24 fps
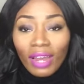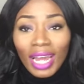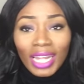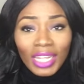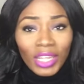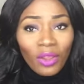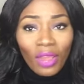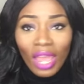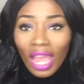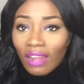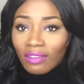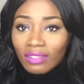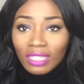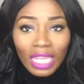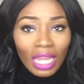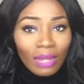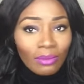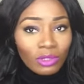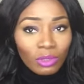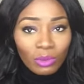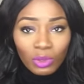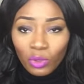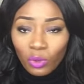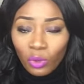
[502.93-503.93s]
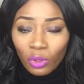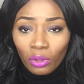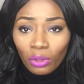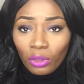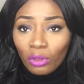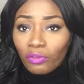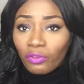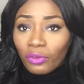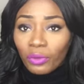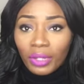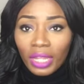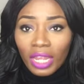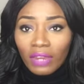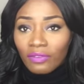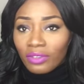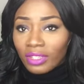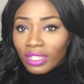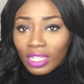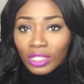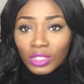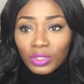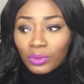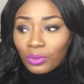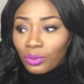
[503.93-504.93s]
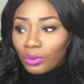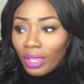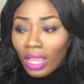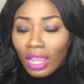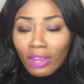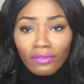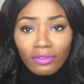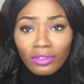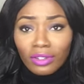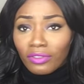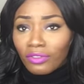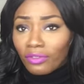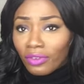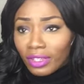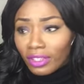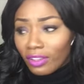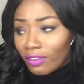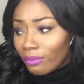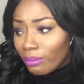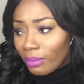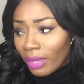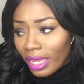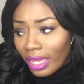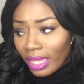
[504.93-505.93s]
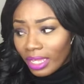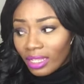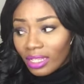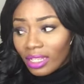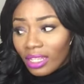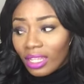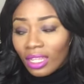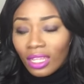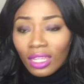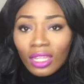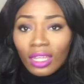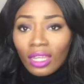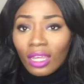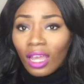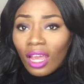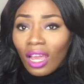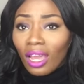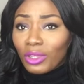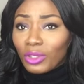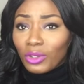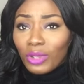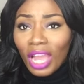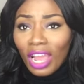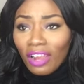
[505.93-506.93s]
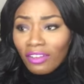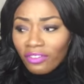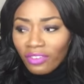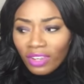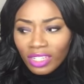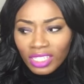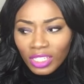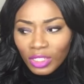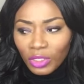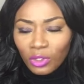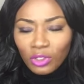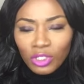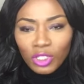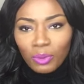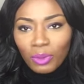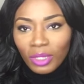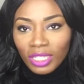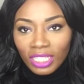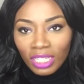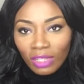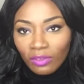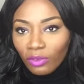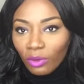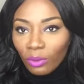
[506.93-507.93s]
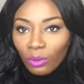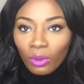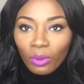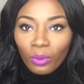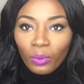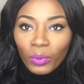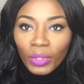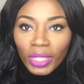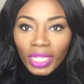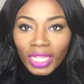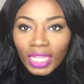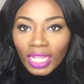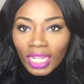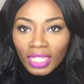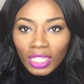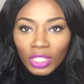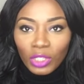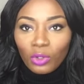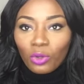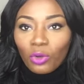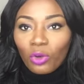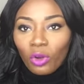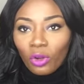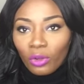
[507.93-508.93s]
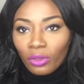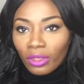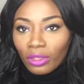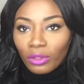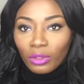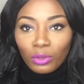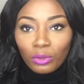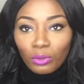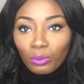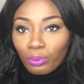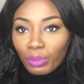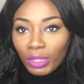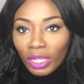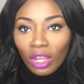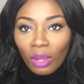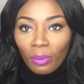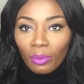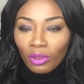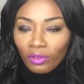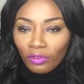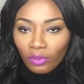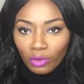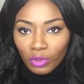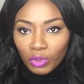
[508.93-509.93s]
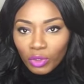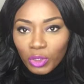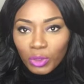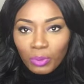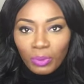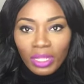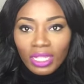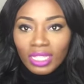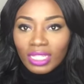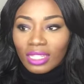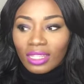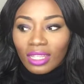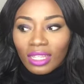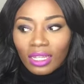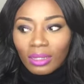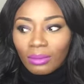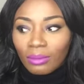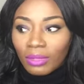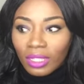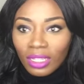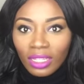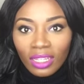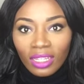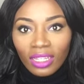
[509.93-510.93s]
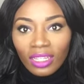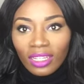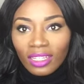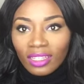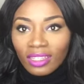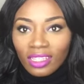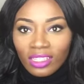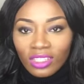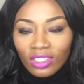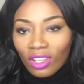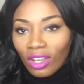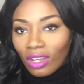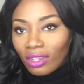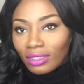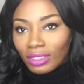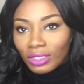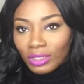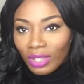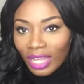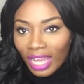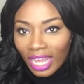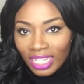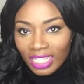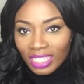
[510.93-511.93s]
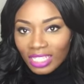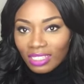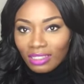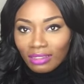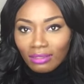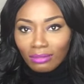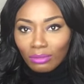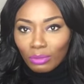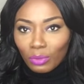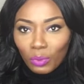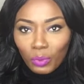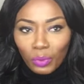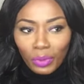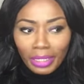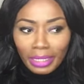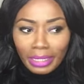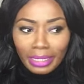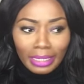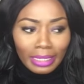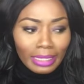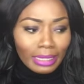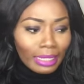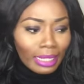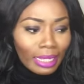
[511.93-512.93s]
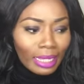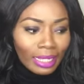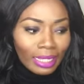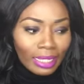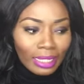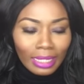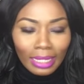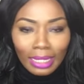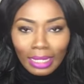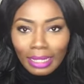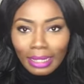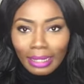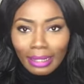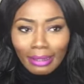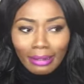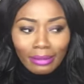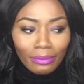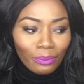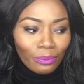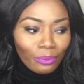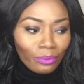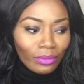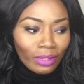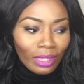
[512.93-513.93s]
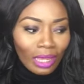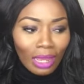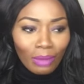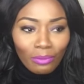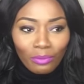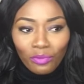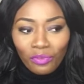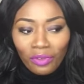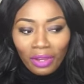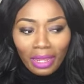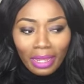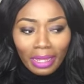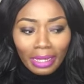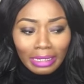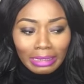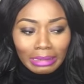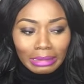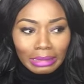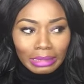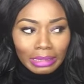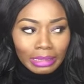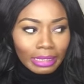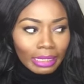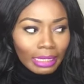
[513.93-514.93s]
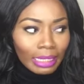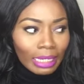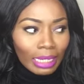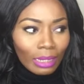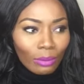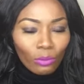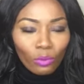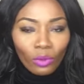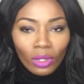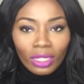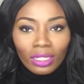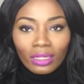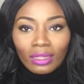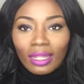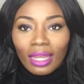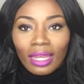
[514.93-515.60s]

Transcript: I don't have time to be talking on the phone every day to every friend of mine. You have friends, you don't speak to them for 1 week, and then you pick up your phone to speak to them. They start, you know, acting weird, like, yeah, I'm fine, yeah, I'm wait.